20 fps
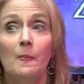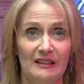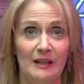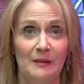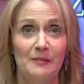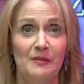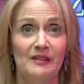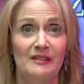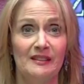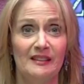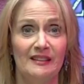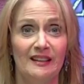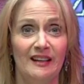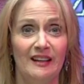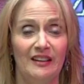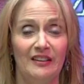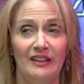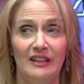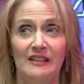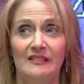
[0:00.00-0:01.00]
eclipse, it's in
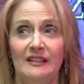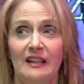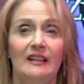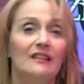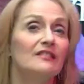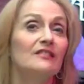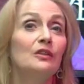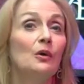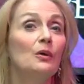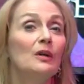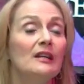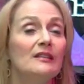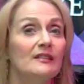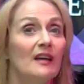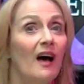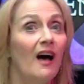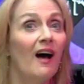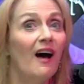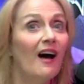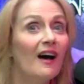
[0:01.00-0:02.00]
Aries and it's known as a
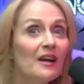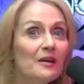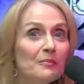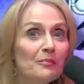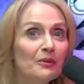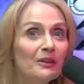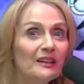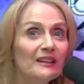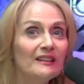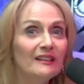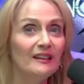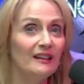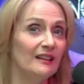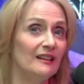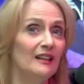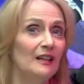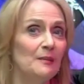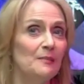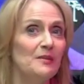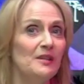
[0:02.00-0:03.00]
hybrid
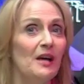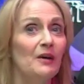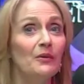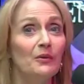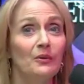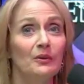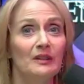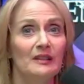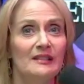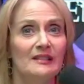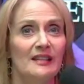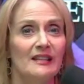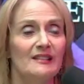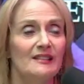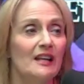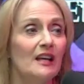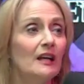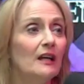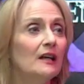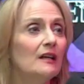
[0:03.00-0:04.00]
eclipse. How cool is this?
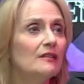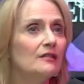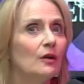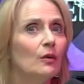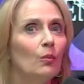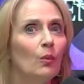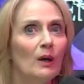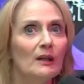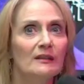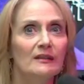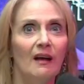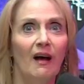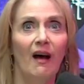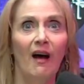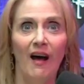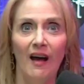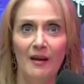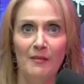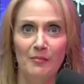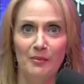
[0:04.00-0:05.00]
So, what's a
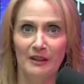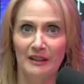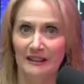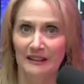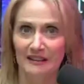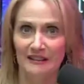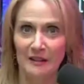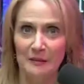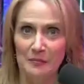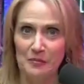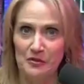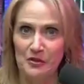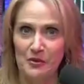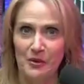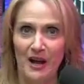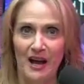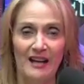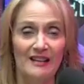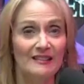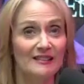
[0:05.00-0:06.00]
hybrid eclipse, you
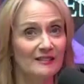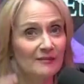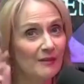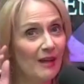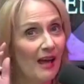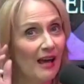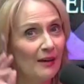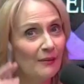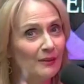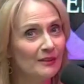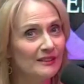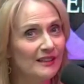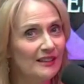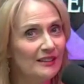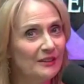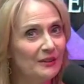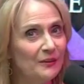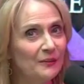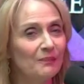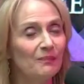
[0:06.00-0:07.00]
ask? I will tell
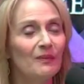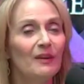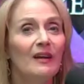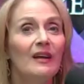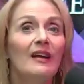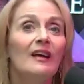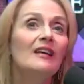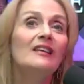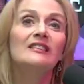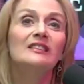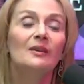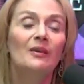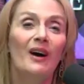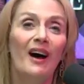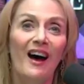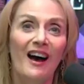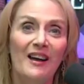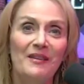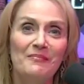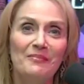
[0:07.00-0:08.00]
you. So, a
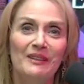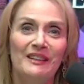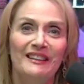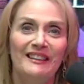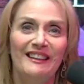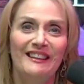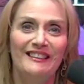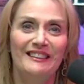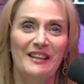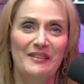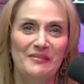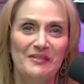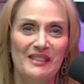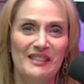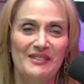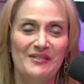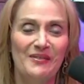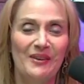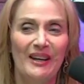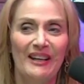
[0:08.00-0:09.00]
hybrid eclipse
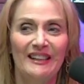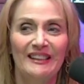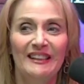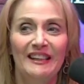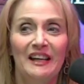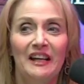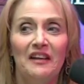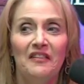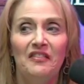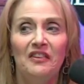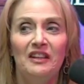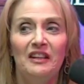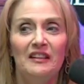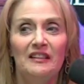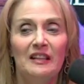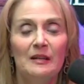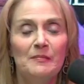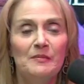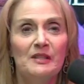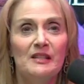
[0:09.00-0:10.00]
is when the
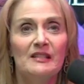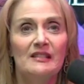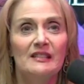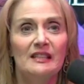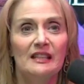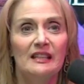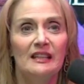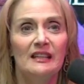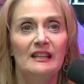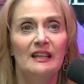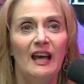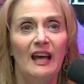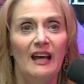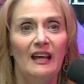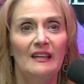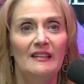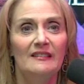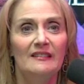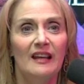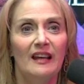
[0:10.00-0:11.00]
eclipse is seen
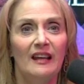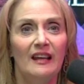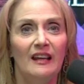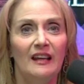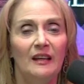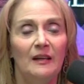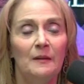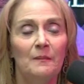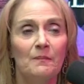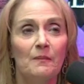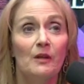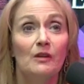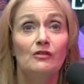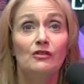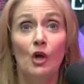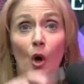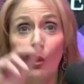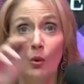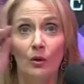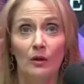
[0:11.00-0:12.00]
as a
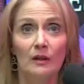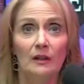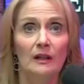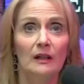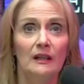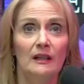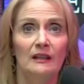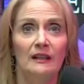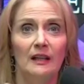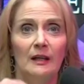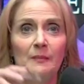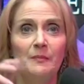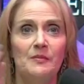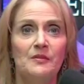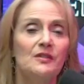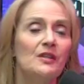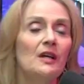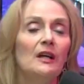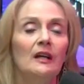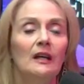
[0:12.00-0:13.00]
total
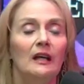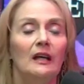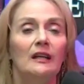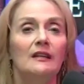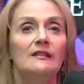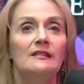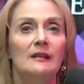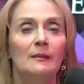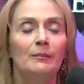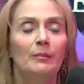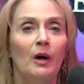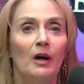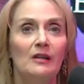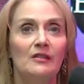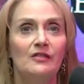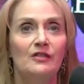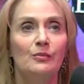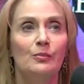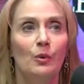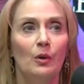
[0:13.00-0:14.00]
eclipse in some
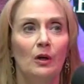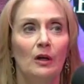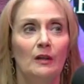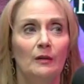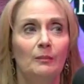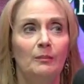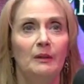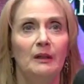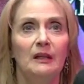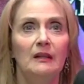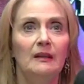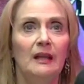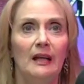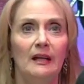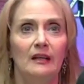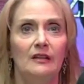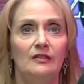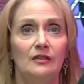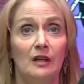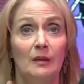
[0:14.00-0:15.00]
parts of the world, meaning that
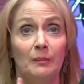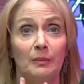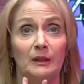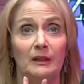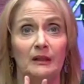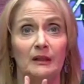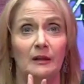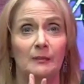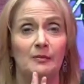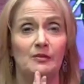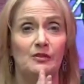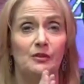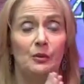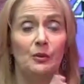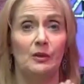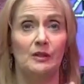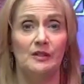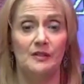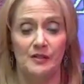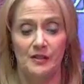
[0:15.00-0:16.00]
it completely
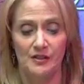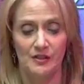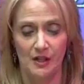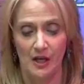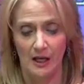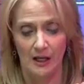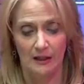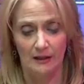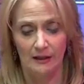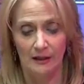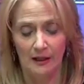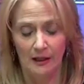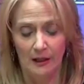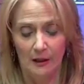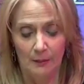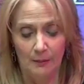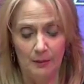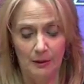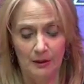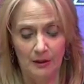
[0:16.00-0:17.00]
obscures the sun
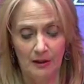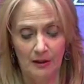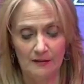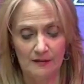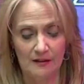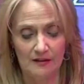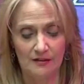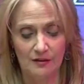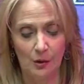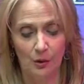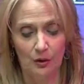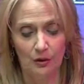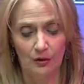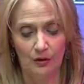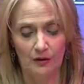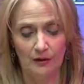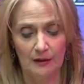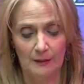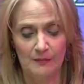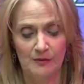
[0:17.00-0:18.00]
because a solar
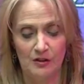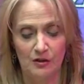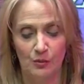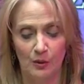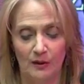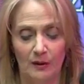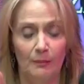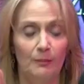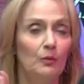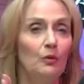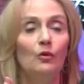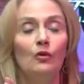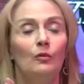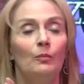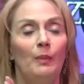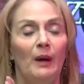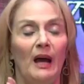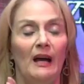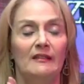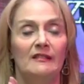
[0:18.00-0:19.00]
eclipse is when the moon
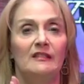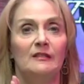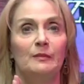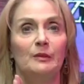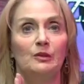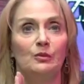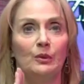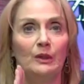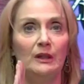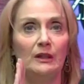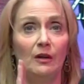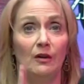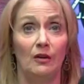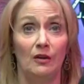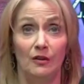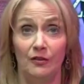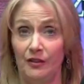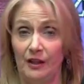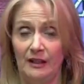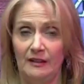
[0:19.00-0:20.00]
passes between
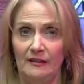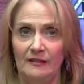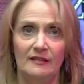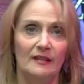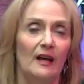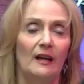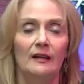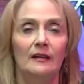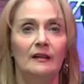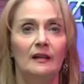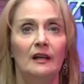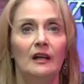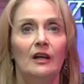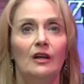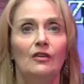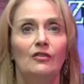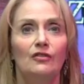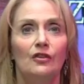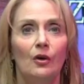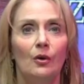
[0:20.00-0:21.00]
Earth and sun.
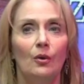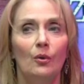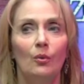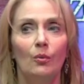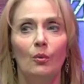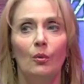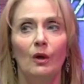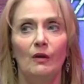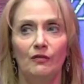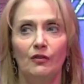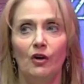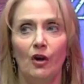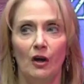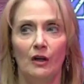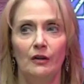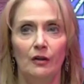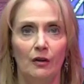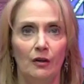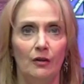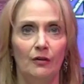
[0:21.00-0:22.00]
So, if you're
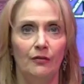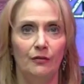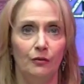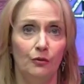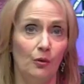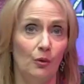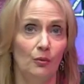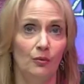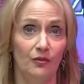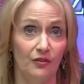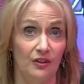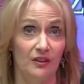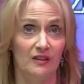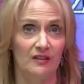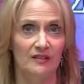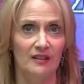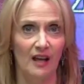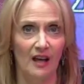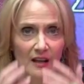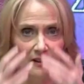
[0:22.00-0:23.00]
on Earth, you don't see the
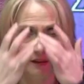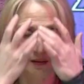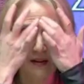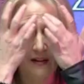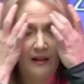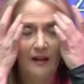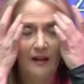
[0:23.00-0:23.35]
sun.